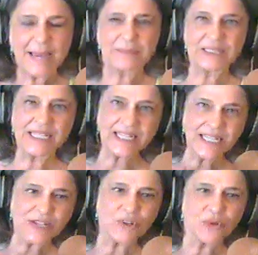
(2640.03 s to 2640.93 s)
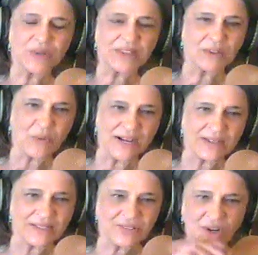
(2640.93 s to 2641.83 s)
kept leading you with the
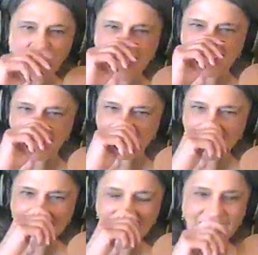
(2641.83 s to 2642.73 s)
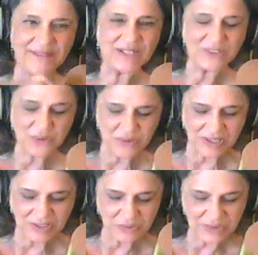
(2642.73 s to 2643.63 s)
question. So it was. I mean,
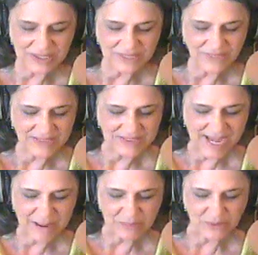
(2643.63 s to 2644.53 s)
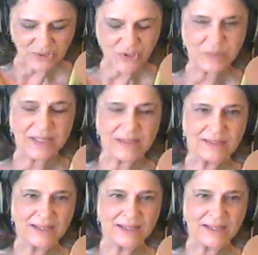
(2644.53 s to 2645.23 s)
you really felt ambushed, but